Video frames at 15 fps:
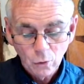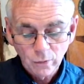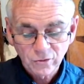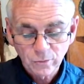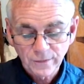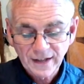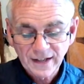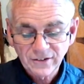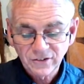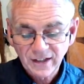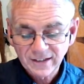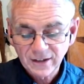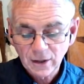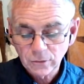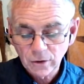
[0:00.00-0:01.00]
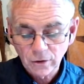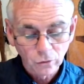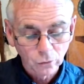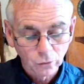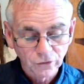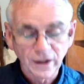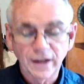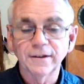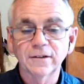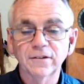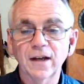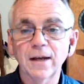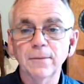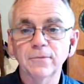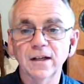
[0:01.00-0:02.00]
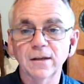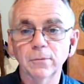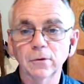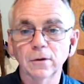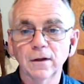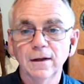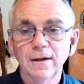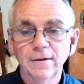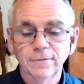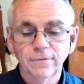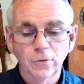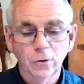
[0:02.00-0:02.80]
which will then set out the rules and the timetable